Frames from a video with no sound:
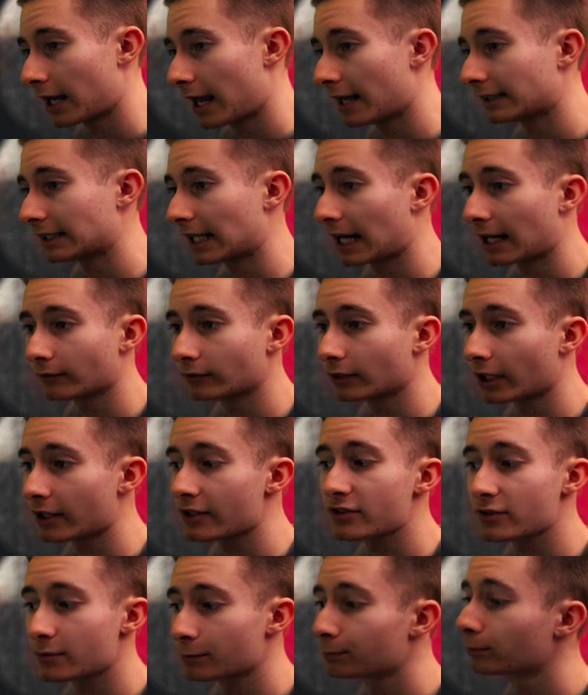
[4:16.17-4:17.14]
and have
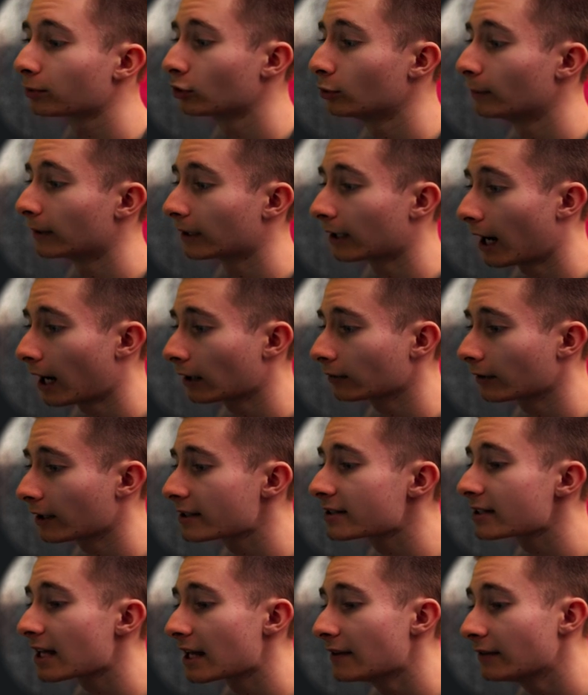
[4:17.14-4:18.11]
nice blooming
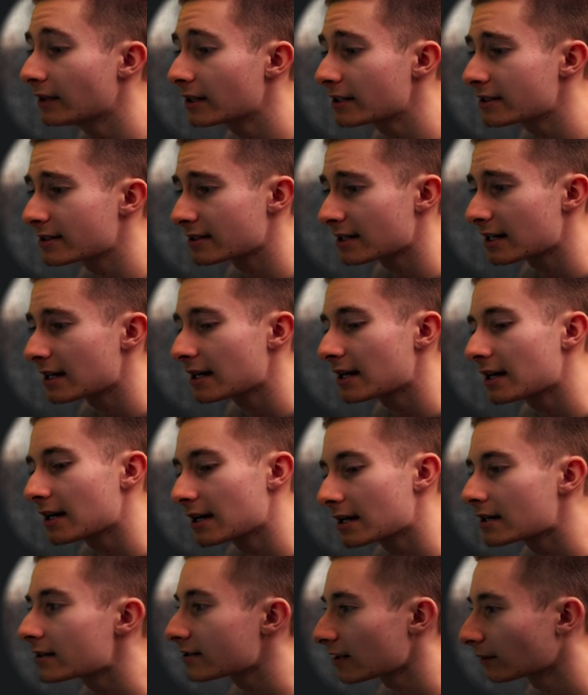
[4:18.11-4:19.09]
highlights and this
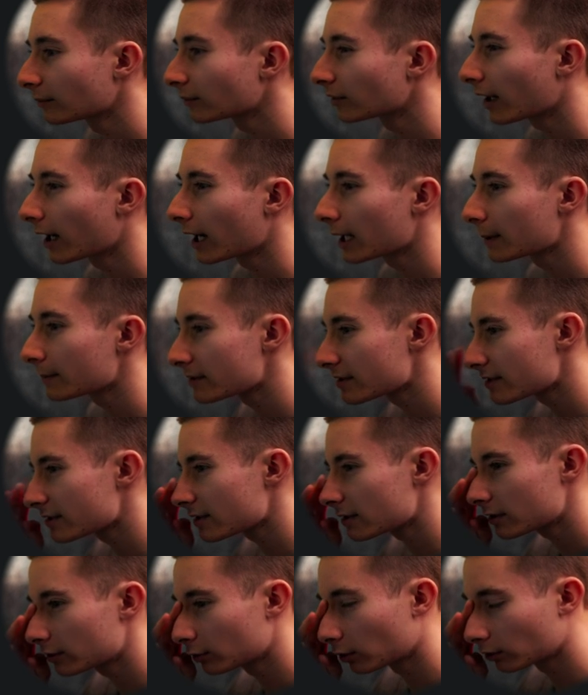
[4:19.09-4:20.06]
Sometimes
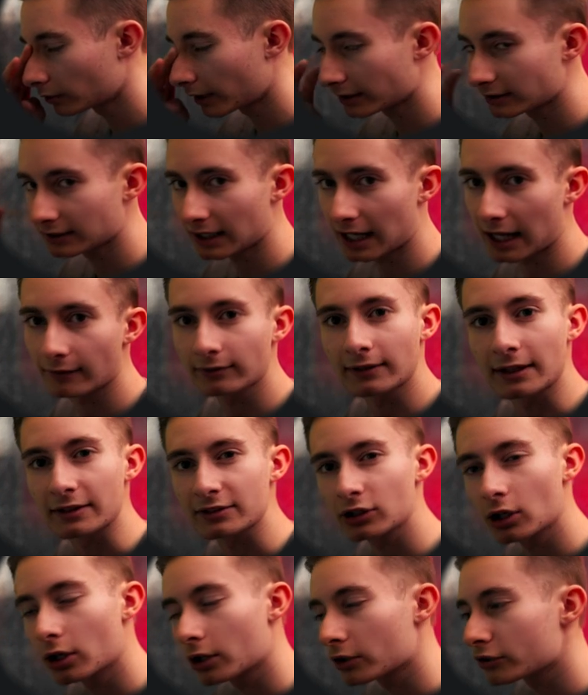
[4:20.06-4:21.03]
you'll like to have
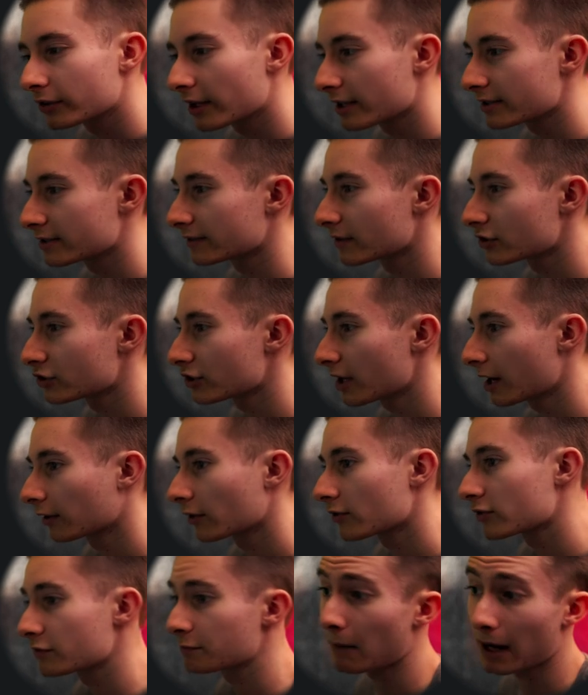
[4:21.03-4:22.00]
less contrast in the
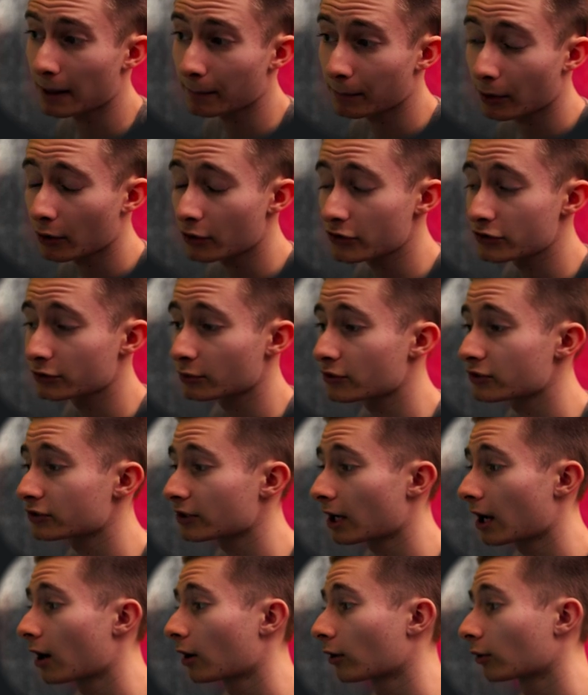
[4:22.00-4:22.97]
shadows. My personal
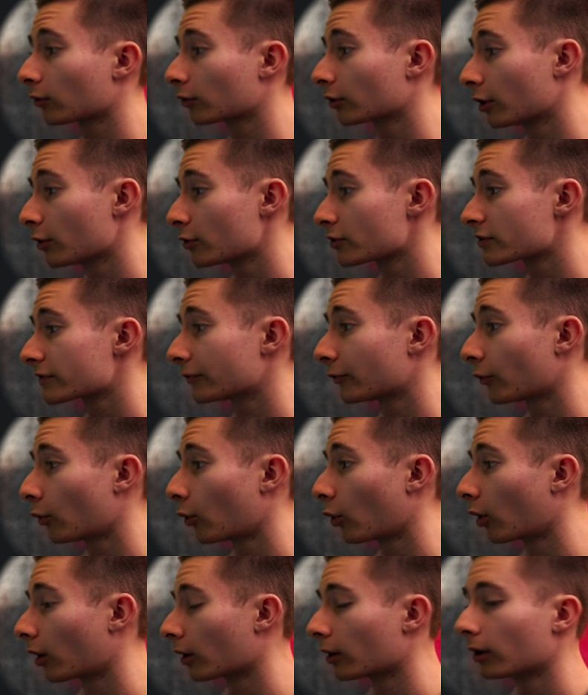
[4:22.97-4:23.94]
style goes
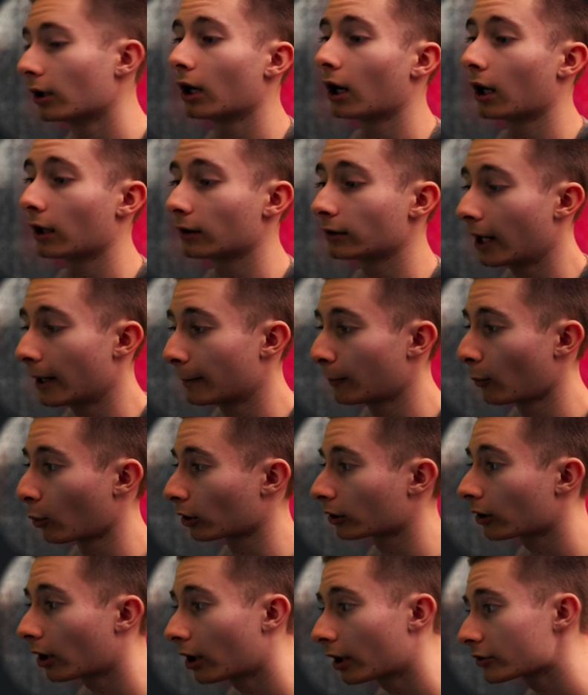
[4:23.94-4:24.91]
for a lot
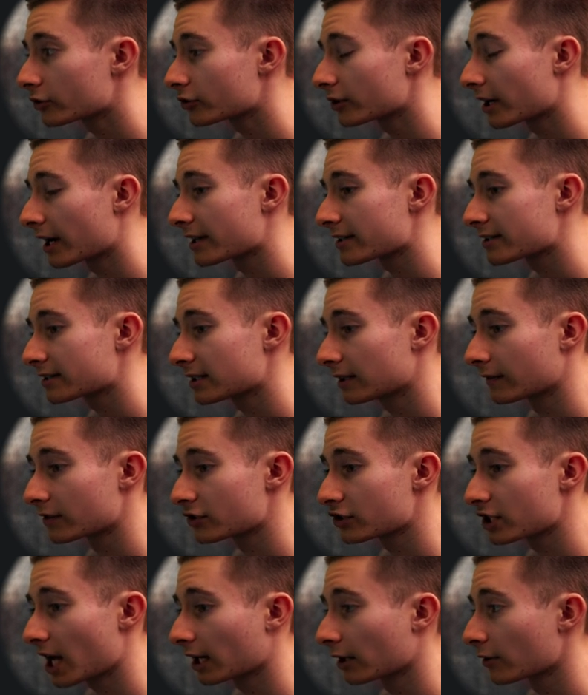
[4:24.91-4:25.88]
more contrast in the
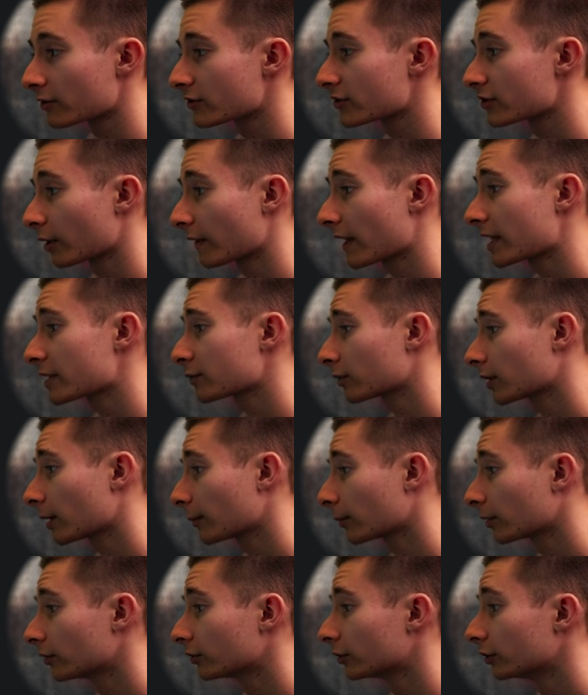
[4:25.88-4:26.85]
shadows, so that's what
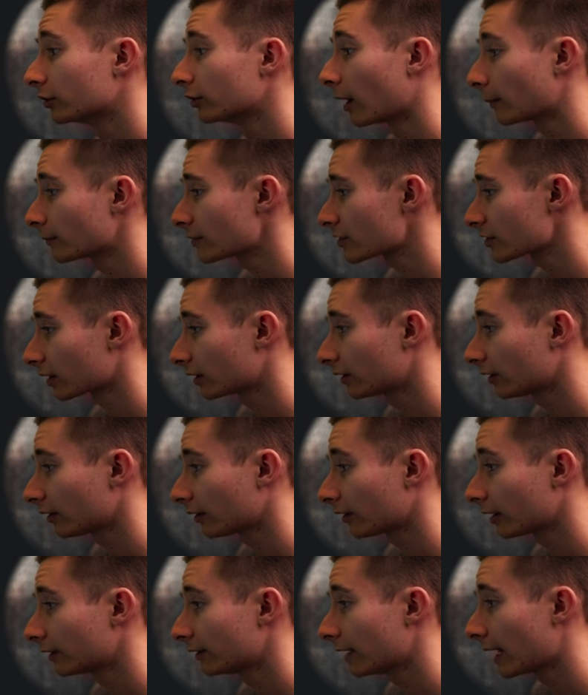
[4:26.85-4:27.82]
I'm going to do. I'm just going to
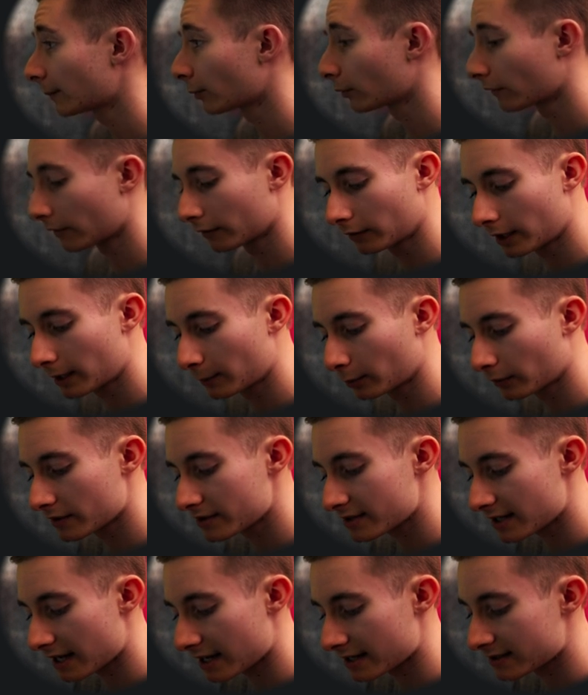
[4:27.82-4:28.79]
label, label
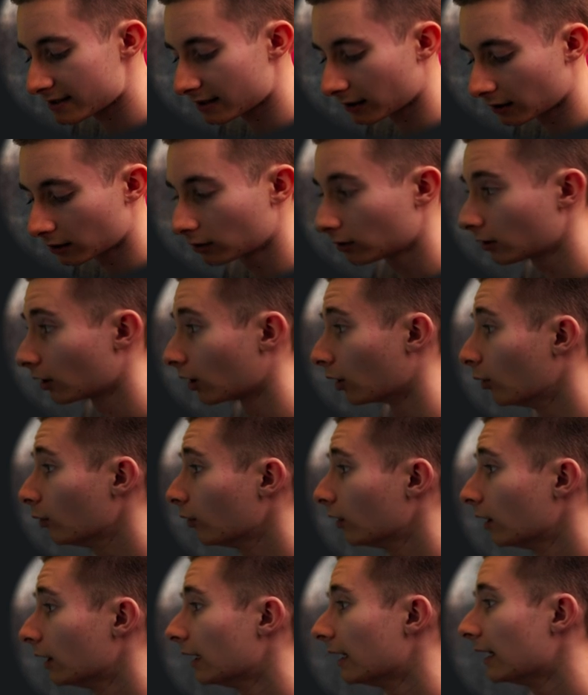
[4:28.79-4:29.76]
this as the glow.